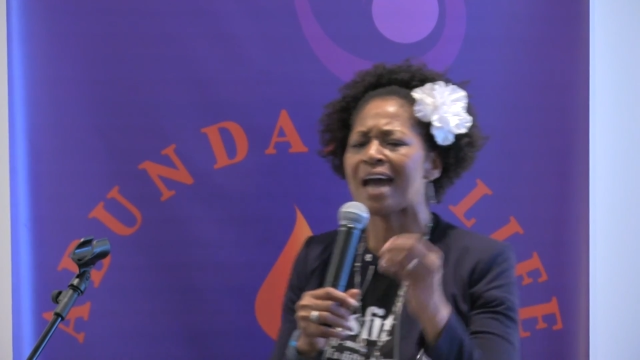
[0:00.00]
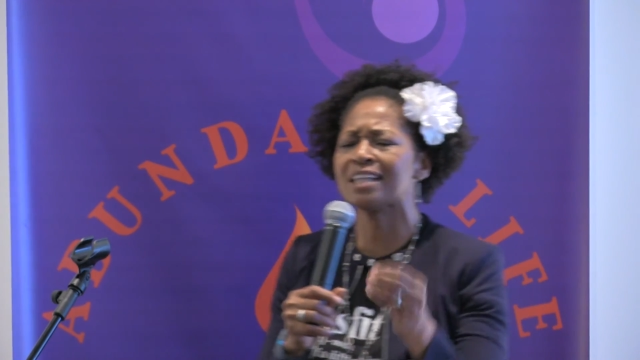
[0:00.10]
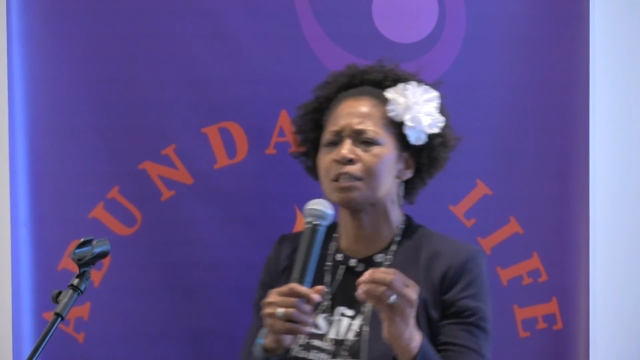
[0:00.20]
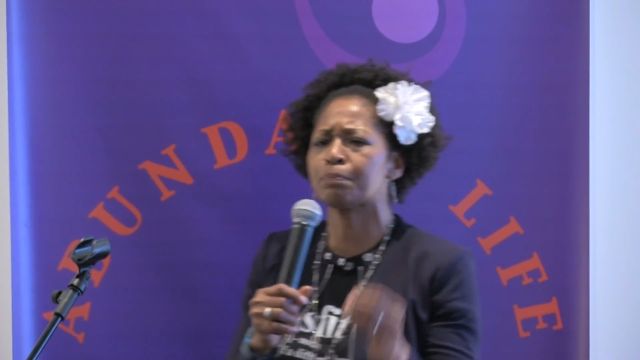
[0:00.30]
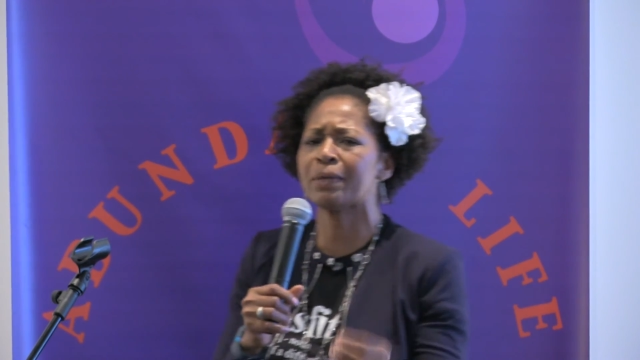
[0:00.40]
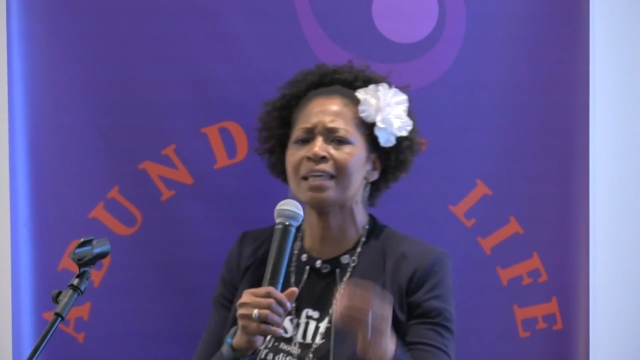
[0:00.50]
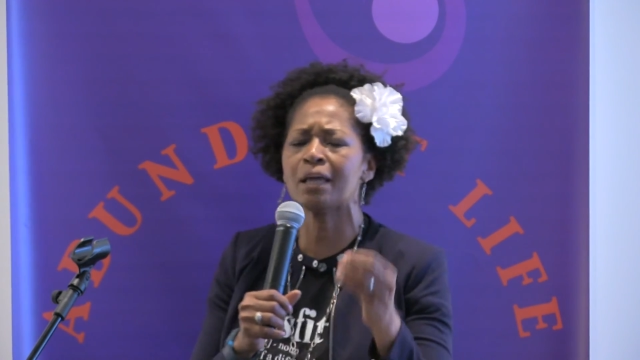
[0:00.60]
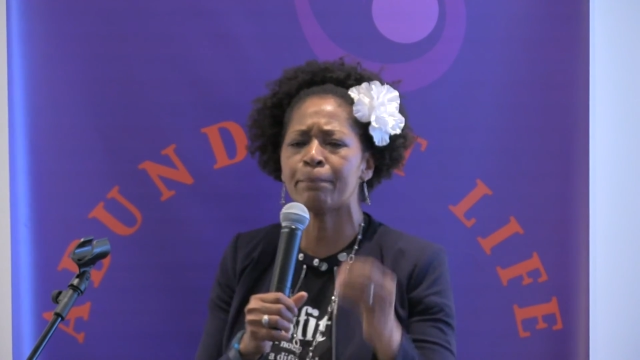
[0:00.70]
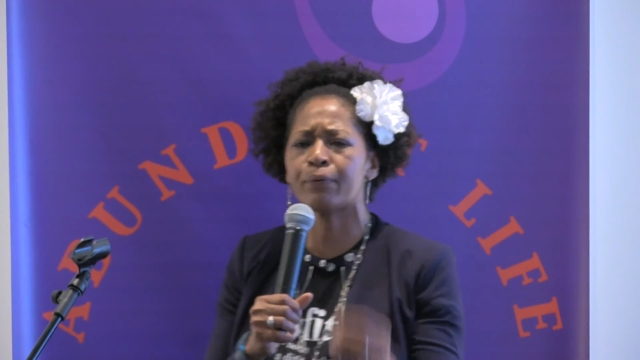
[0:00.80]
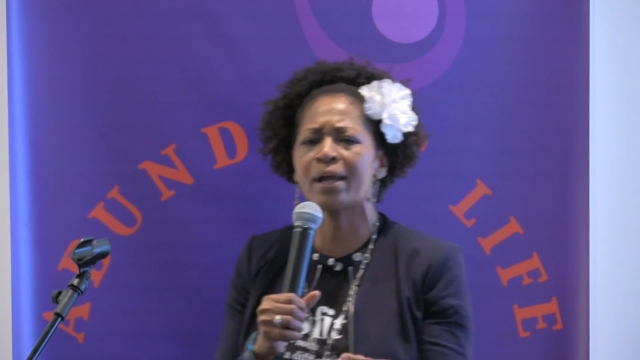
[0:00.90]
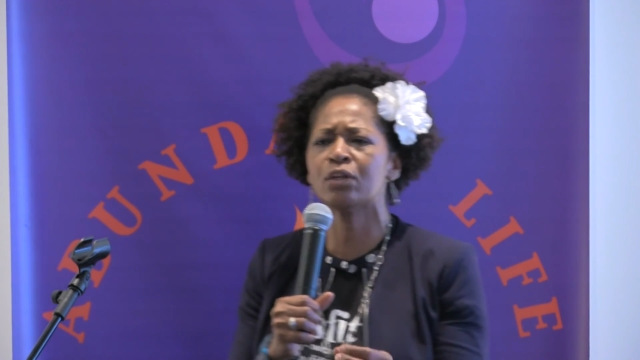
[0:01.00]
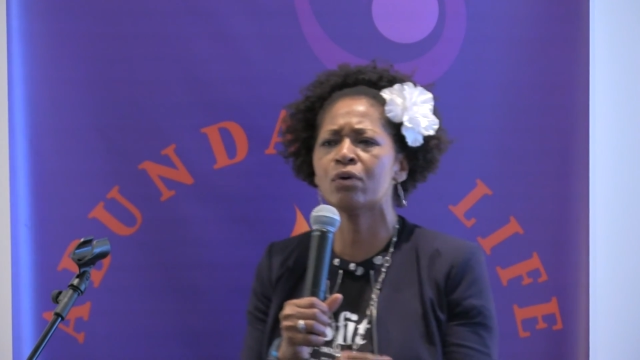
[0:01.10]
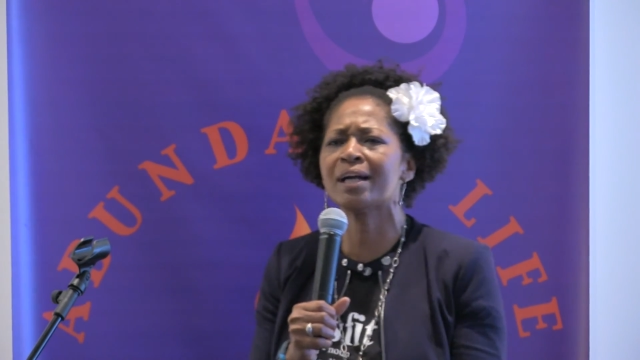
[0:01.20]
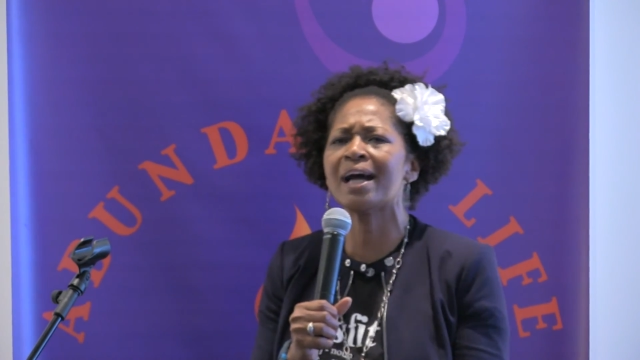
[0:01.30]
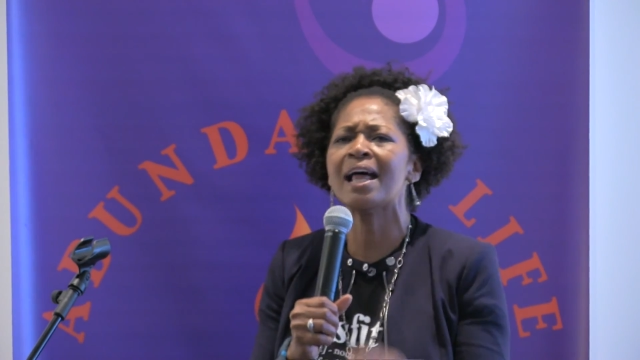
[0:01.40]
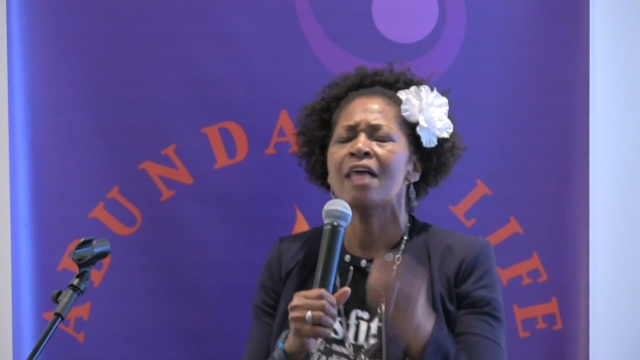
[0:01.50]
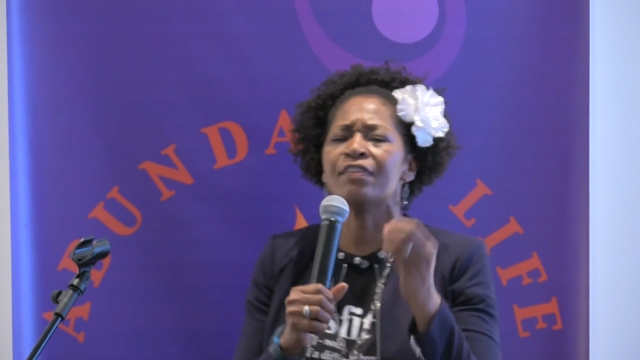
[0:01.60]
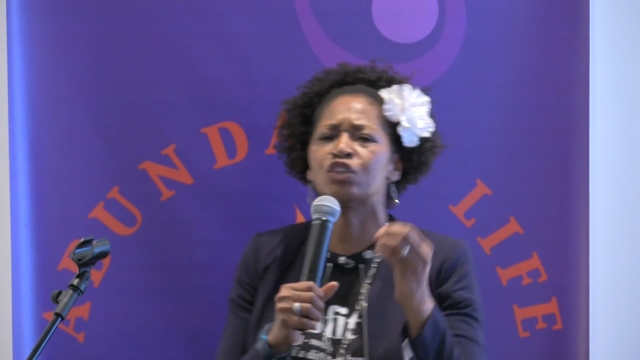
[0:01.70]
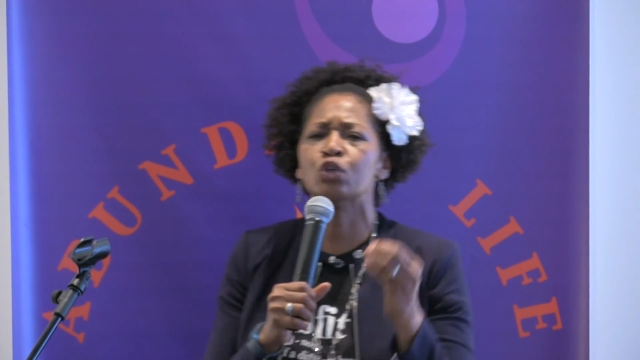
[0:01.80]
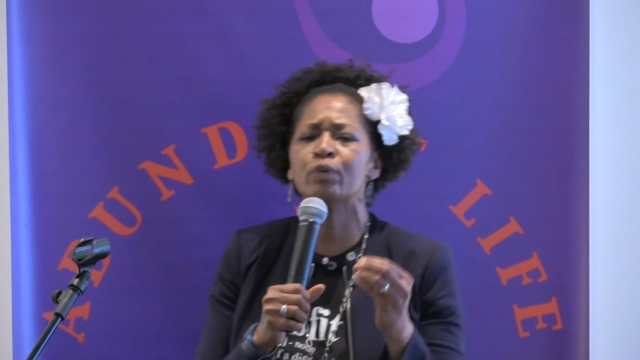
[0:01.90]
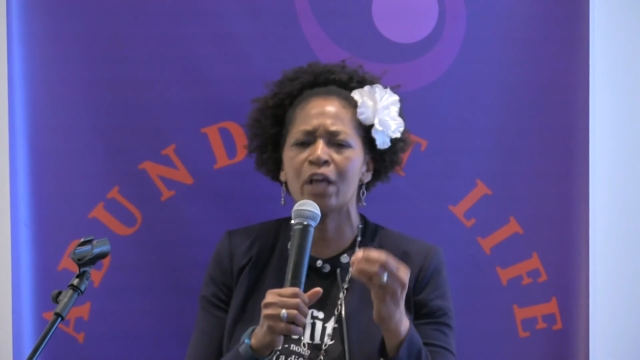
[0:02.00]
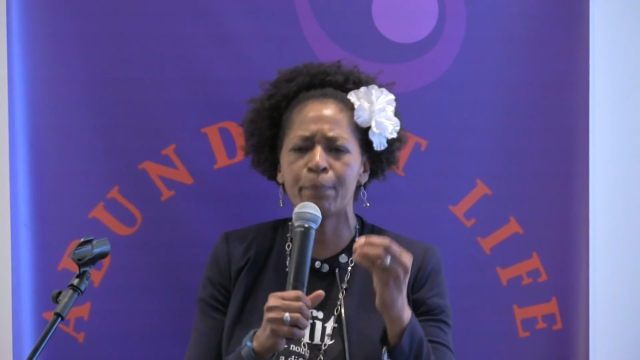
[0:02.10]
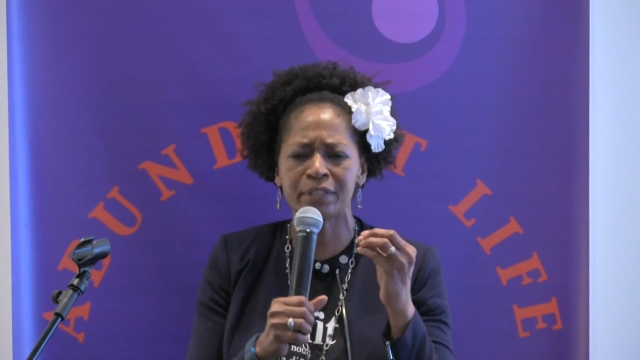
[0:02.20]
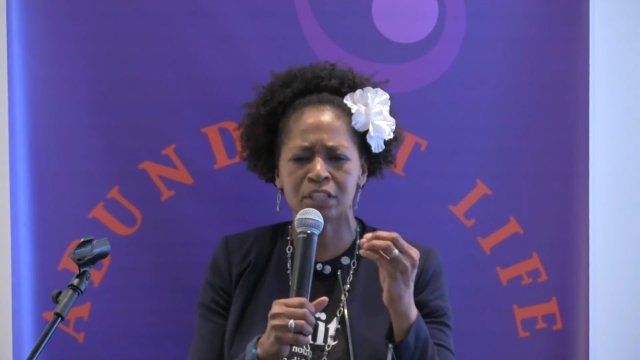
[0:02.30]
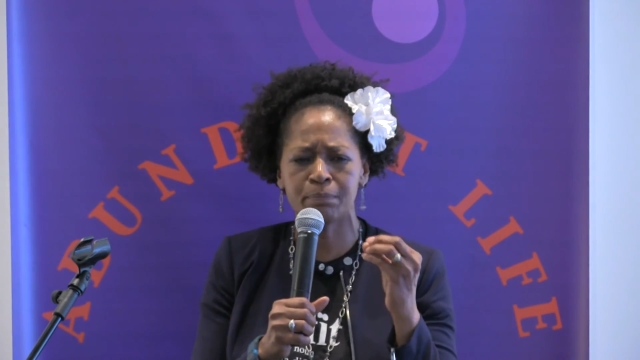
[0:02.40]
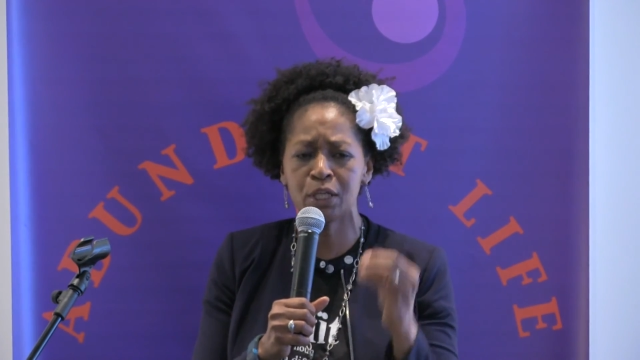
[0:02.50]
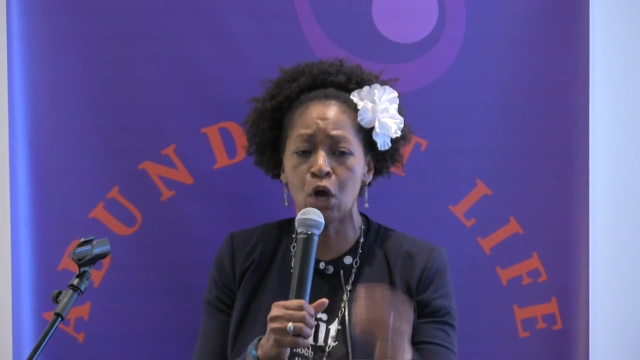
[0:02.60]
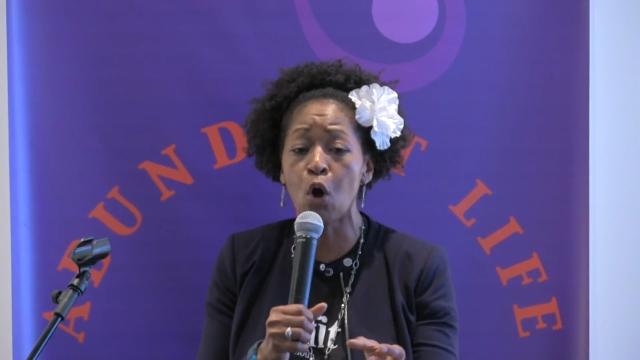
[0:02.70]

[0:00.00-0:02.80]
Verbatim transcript: I speak and pray, Lord God, that you would help us to be